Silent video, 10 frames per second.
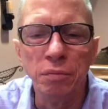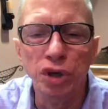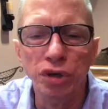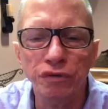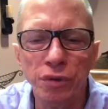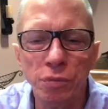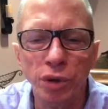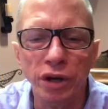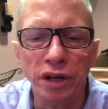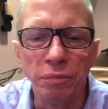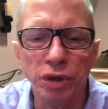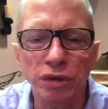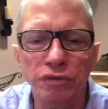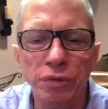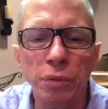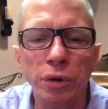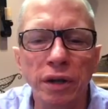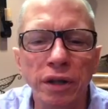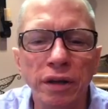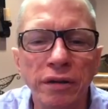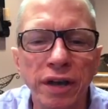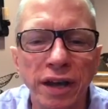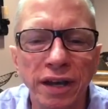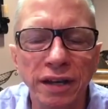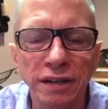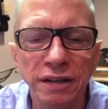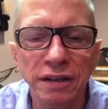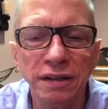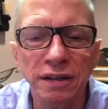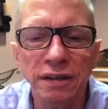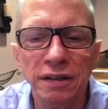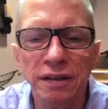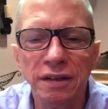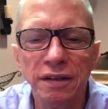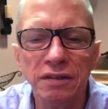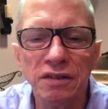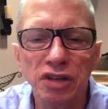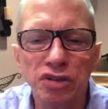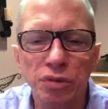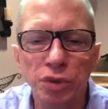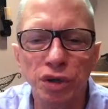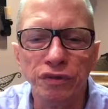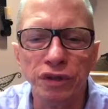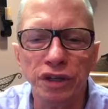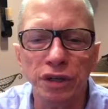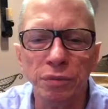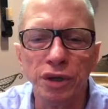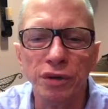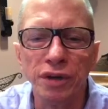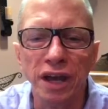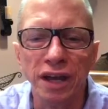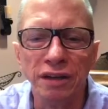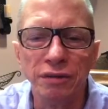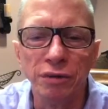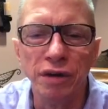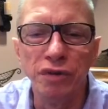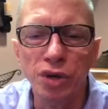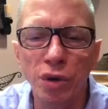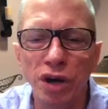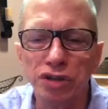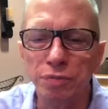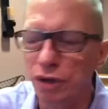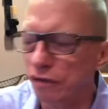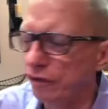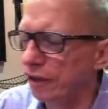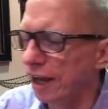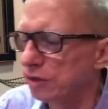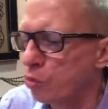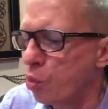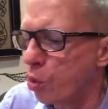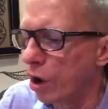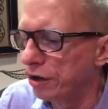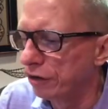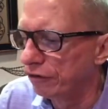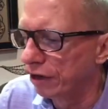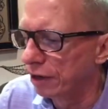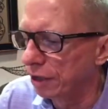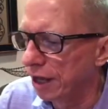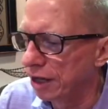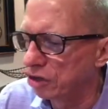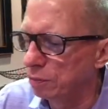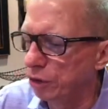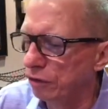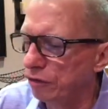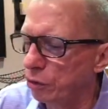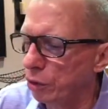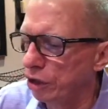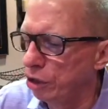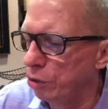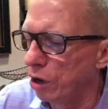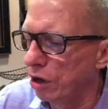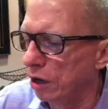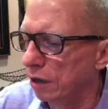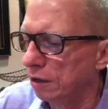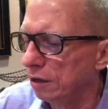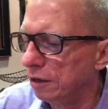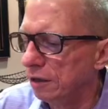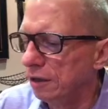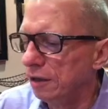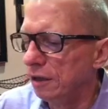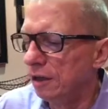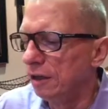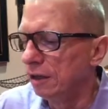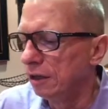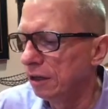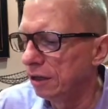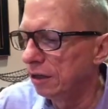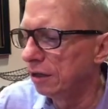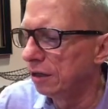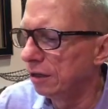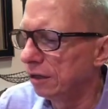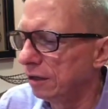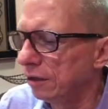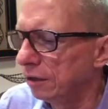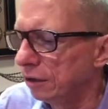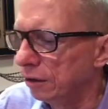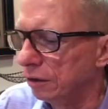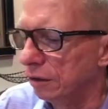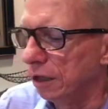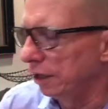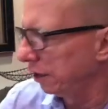Beautiful morning. Beautiful morning. Okay. It's not so beautiful here, but okay. Wherever you are, it's beautiful. That's wonderful. I'm glad it's beautiful where you are. Oh.